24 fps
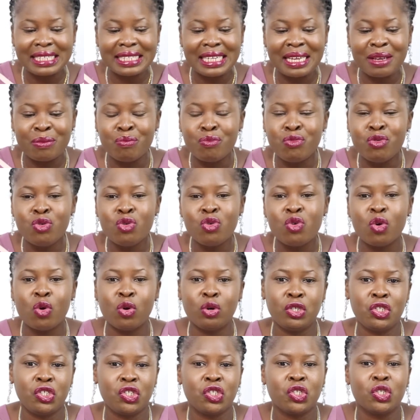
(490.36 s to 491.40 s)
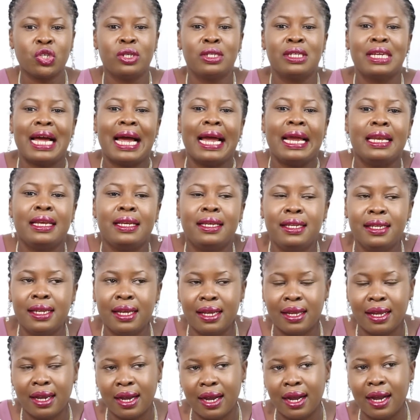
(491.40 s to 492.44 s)
a blue ocean
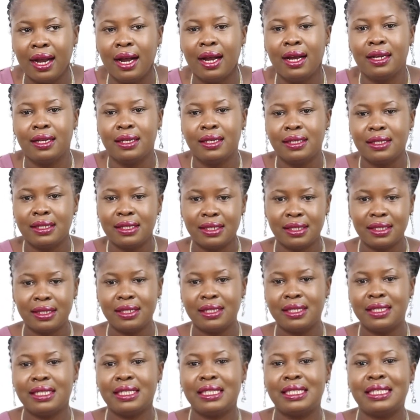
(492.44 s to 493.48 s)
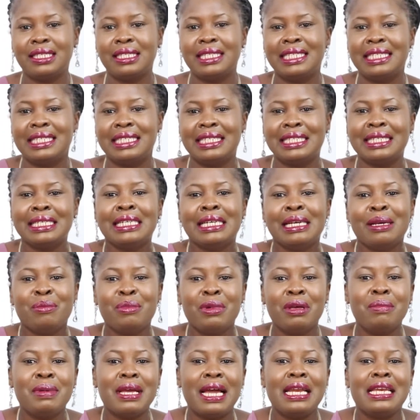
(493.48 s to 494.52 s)
idea, it is
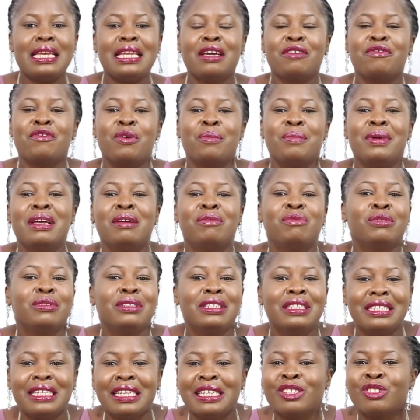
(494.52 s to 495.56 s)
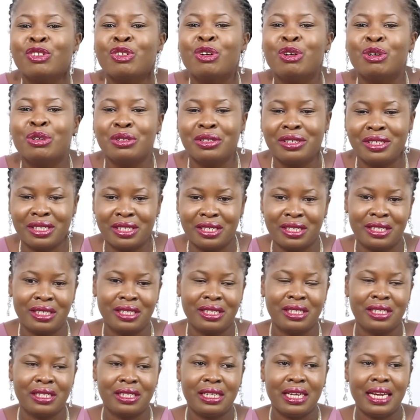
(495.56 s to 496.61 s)
maybe idea from heaven. It takes God.
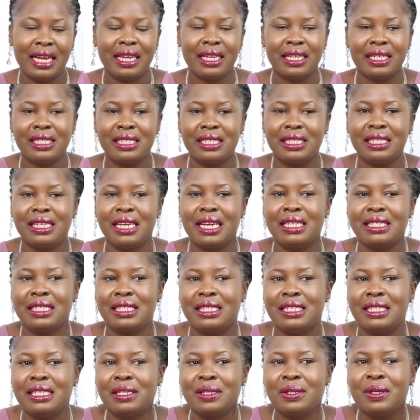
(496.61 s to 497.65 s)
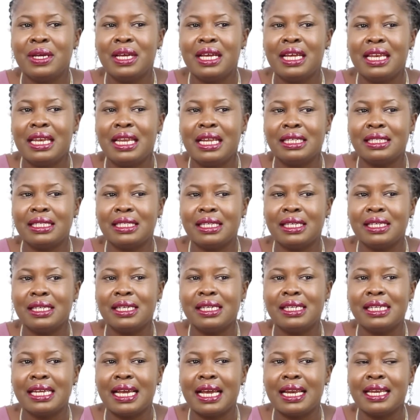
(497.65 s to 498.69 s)
Like let's say
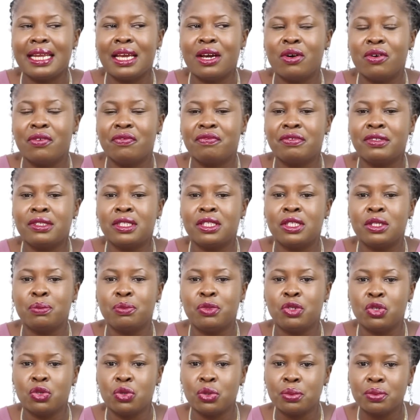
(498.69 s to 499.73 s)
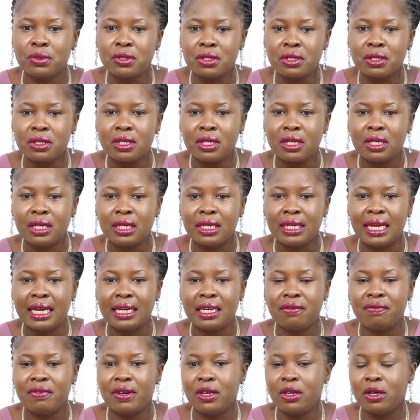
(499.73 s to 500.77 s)
the idea of Steve Jobs that
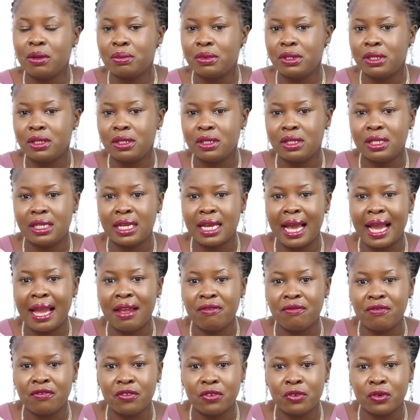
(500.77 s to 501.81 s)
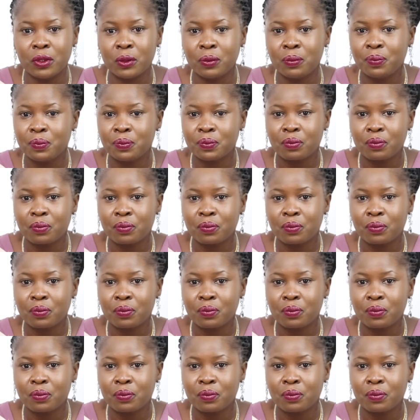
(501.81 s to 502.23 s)
developed the iPhone